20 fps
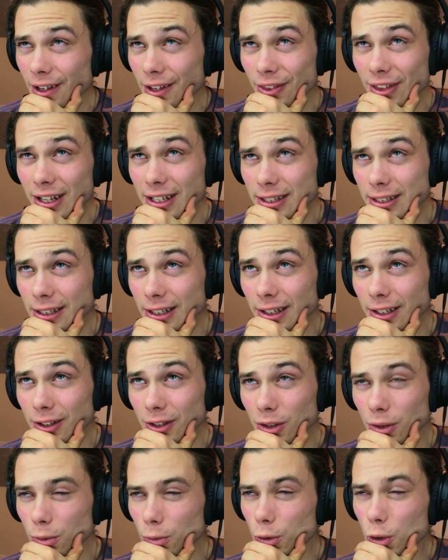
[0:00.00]
That's
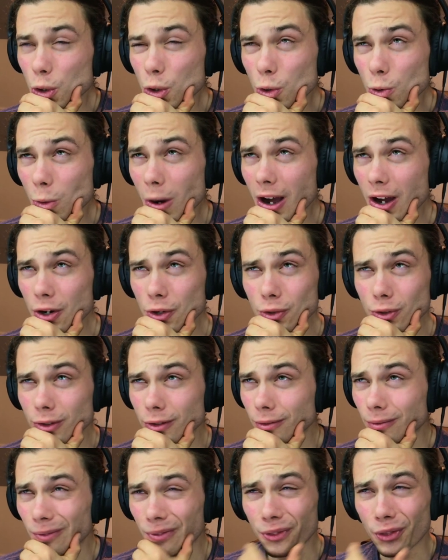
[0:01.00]

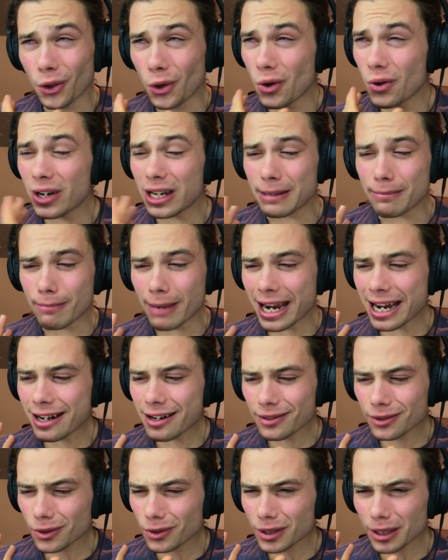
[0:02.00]
230
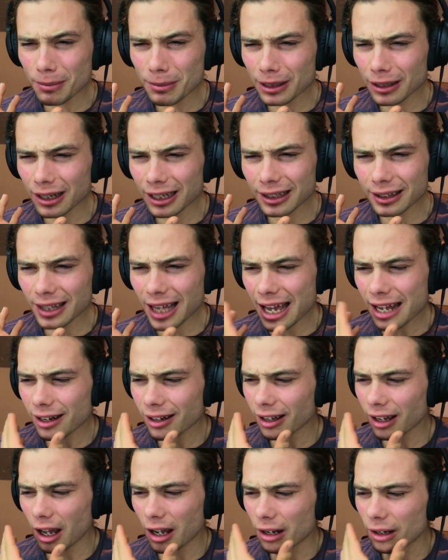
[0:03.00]
meters or something like
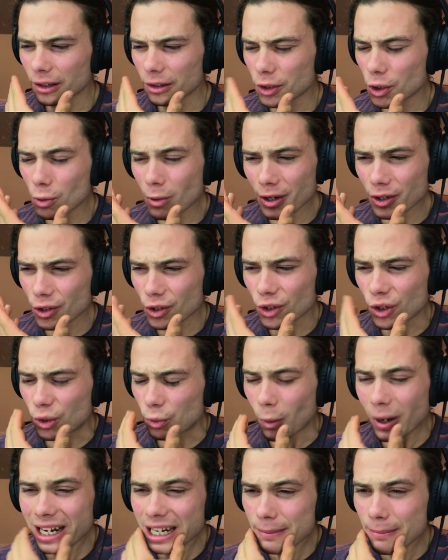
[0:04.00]
that.
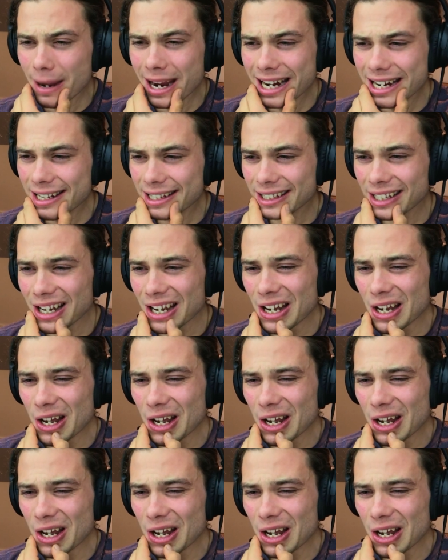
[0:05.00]
220 meters.